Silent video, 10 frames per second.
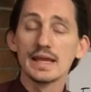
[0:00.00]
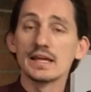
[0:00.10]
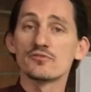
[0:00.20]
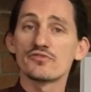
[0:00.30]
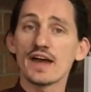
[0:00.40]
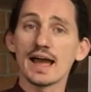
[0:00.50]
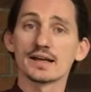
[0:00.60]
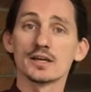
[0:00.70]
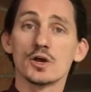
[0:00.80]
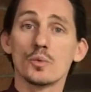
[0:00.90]
In fact,
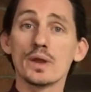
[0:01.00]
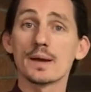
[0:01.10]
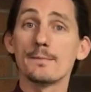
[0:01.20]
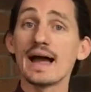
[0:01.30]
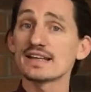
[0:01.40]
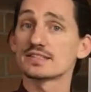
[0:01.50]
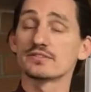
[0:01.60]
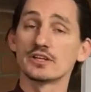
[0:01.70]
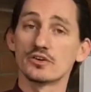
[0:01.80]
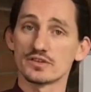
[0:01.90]
we are
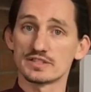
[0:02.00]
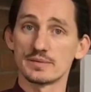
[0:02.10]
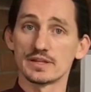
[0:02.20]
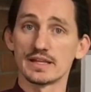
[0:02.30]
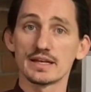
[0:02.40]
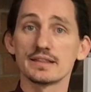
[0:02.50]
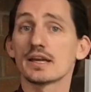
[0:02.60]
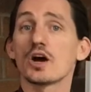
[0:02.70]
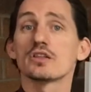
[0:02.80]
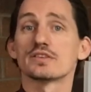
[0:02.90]
massively overstimulated. I think
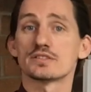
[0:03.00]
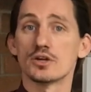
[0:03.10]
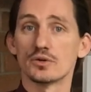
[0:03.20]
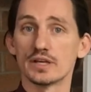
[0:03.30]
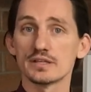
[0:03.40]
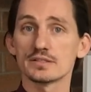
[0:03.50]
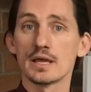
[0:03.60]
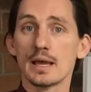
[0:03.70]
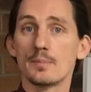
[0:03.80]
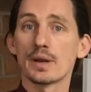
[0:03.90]
all of us know this,
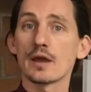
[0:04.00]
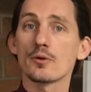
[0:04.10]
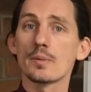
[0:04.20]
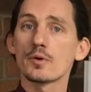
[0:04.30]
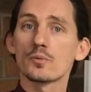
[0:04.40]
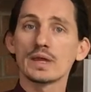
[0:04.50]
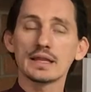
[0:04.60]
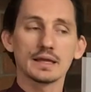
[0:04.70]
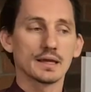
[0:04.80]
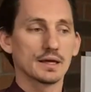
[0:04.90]
but I remember
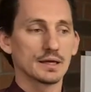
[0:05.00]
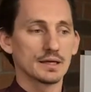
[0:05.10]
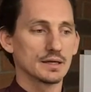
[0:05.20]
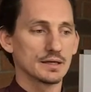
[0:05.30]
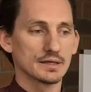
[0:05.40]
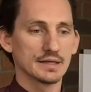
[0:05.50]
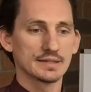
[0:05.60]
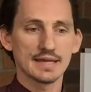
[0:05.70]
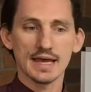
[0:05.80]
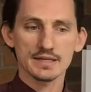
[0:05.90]
reading a
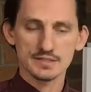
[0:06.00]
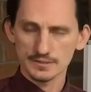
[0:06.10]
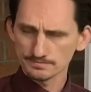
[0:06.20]
text